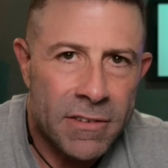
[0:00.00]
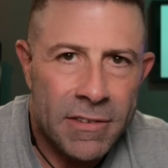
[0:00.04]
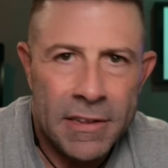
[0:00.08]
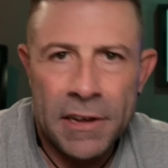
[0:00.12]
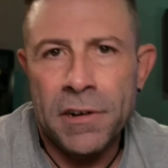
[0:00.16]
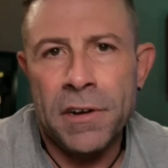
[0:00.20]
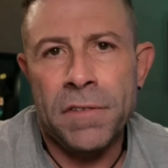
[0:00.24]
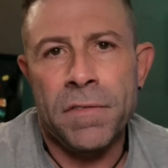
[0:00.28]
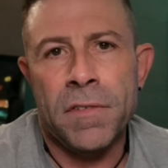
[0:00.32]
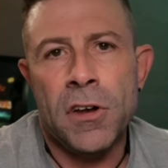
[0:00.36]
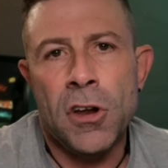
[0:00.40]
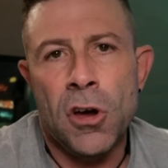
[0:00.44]
They
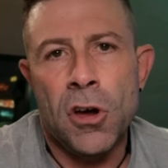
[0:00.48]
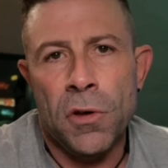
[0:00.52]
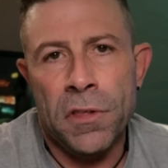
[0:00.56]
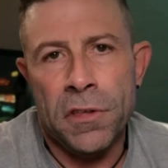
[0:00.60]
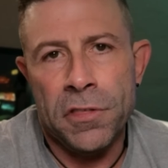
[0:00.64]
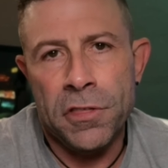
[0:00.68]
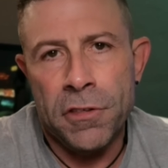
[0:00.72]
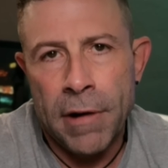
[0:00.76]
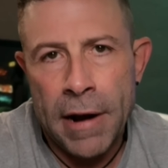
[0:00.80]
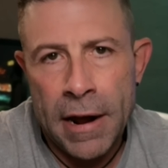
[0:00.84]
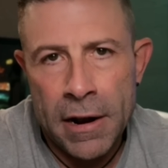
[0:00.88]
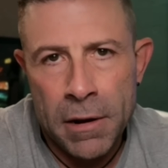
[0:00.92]
don't even know
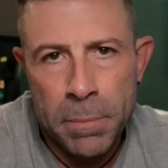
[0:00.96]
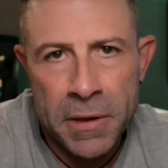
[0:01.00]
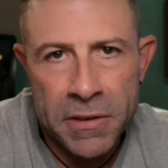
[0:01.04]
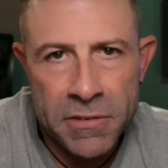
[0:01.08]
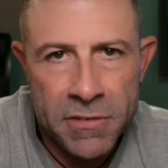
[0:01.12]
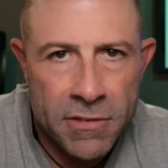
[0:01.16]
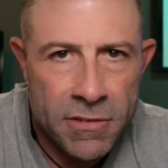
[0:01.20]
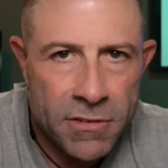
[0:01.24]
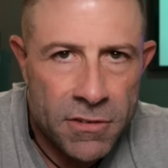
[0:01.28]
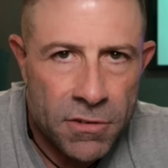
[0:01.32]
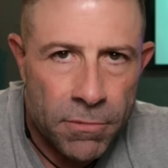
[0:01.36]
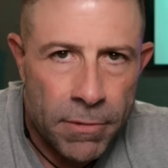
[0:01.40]
that they're out of
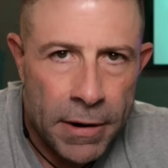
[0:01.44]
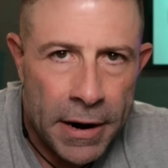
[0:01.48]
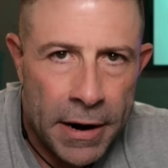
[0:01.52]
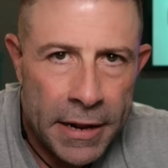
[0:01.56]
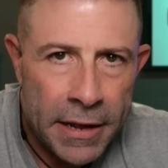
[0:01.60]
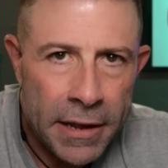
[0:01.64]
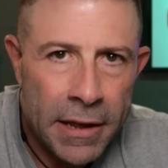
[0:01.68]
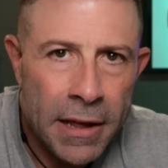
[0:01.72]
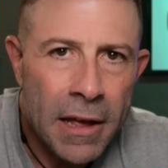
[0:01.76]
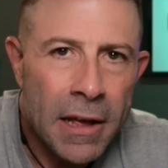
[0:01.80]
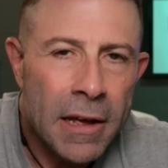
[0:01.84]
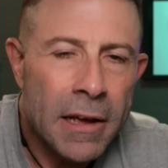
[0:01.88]
business
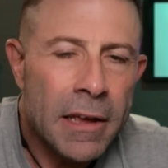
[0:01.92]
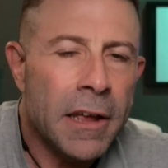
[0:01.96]
already.